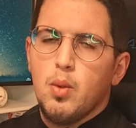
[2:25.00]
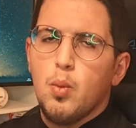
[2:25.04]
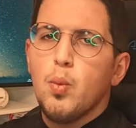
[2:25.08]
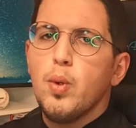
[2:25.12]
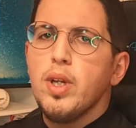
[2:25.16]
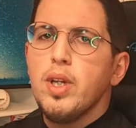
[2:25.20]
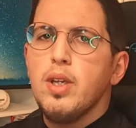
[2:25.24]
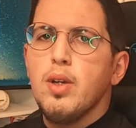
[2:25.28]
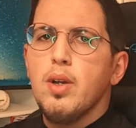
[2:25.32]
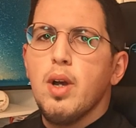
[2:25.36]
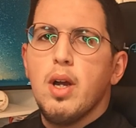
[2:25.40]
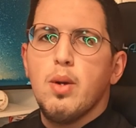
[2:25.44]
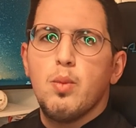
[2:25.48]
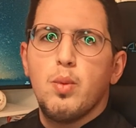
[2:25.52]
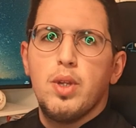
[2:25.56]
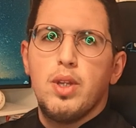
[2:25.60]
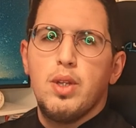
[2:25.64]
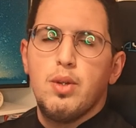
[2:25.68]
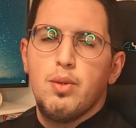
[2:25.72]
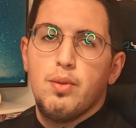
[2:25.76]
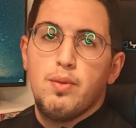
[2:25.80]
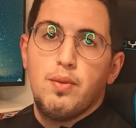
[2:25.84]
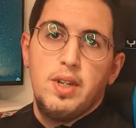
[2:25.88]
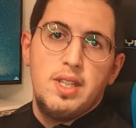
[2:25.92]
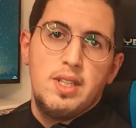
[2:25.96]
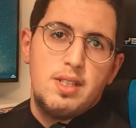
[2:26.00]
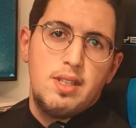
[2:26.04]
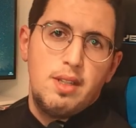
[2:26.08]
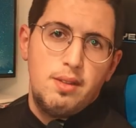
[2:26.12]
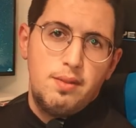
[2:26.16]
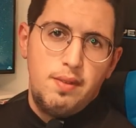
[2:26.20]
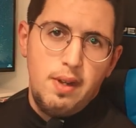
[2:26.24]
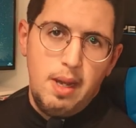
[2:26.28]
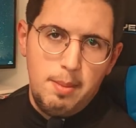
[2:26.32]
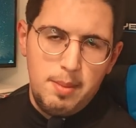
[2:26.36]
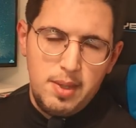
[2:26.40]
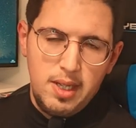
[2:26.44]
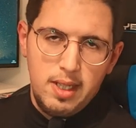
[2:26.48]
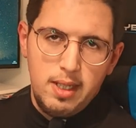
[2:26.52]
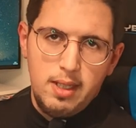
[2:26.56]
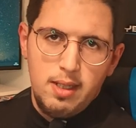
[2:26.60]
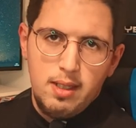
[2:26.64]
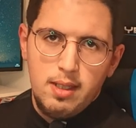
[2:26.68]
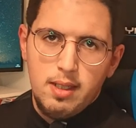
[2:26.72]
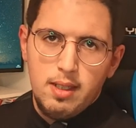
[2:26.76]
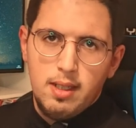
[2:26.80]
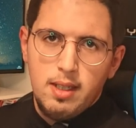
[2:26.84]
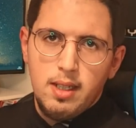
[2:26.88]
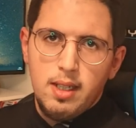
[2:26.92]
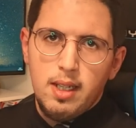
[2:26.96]
When you are with your friends and family,
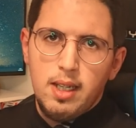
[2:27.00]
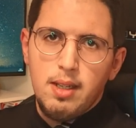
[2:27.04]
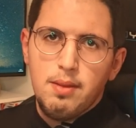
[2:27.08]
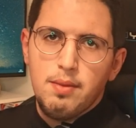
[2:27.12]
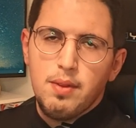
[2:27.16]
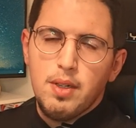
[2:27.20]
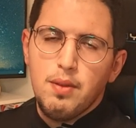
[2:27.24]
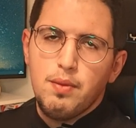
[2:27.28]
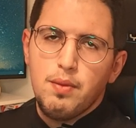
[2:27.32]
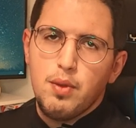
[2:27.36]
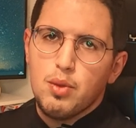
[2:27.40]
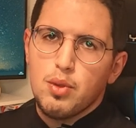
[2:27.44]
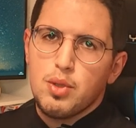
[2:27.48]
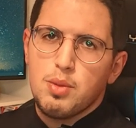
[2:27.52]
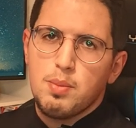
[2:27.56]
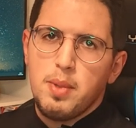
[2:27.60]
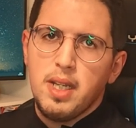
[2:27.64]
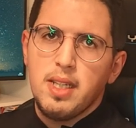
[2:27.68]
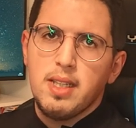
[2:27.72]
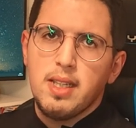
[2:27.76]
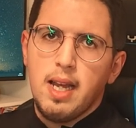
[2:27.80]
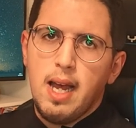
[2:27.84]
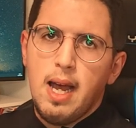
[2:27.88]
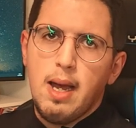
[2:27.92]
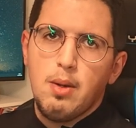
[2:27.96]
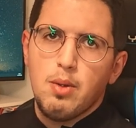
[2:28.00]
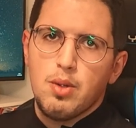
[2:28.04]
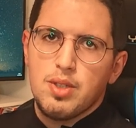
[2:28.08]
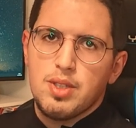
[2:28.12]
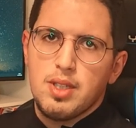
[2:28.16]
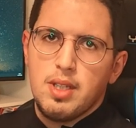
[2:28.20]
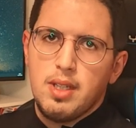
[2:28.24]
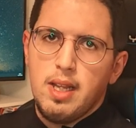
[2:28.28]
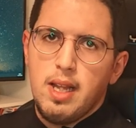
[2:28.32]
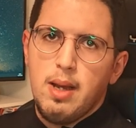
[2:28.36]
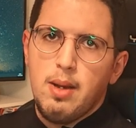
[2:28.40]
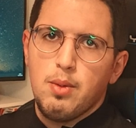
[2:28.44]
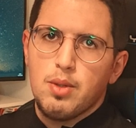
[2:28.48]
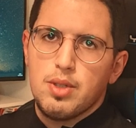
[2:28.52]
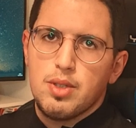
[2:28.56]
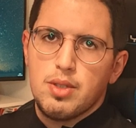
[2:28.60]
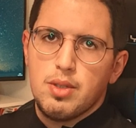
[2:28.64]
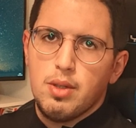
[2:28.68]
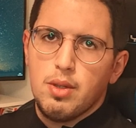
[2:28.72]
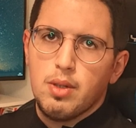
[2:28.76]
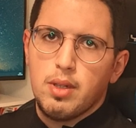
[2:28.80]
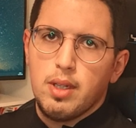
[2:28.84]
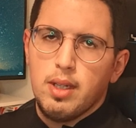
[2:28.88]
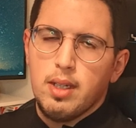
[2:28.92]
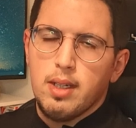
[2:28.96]
even if you spend hours and hours
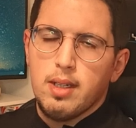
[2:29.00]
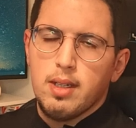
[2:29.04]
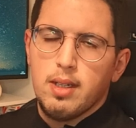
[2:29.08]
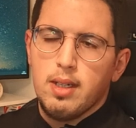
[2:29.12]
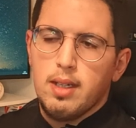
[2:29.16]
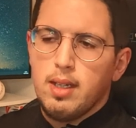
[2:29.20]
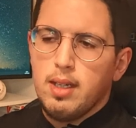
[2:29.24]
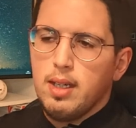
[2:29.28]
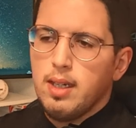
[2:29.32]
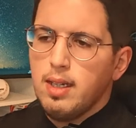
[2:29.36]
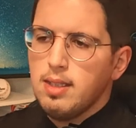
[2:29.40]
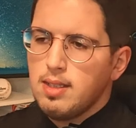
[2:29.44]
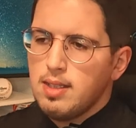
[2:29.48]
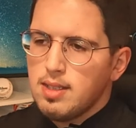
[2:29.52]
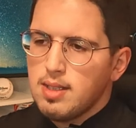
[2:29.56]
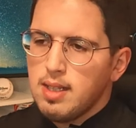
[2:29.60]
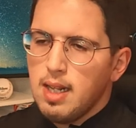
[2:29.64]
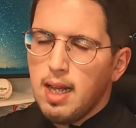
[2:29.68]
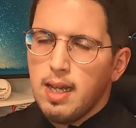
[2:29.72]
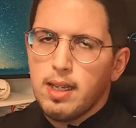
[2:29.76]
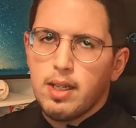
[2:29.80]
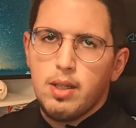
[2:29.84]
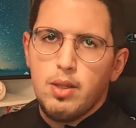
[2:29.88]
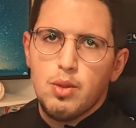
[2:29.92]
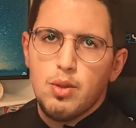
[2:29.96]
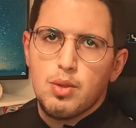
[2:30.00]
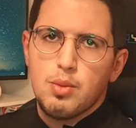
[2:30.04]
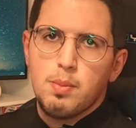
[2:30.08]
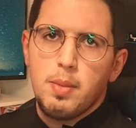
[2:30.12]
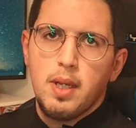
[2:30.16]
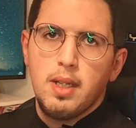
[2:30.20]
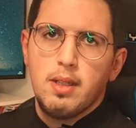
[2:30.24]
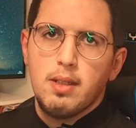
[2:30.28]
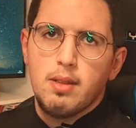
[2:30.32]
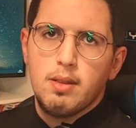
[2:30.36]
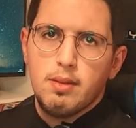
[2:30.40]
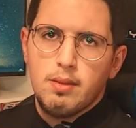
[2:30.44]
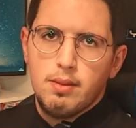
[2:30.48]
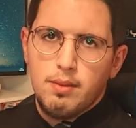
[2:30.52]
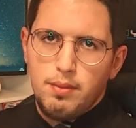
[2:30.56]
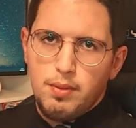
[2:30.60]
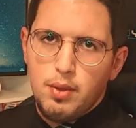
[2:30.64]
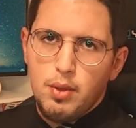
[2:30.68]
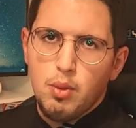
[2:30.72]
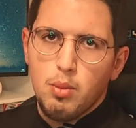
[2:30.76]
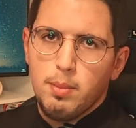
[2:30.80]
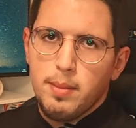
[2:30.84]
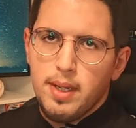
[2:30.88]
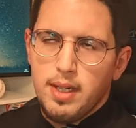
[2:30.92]
talking, it is like you spend few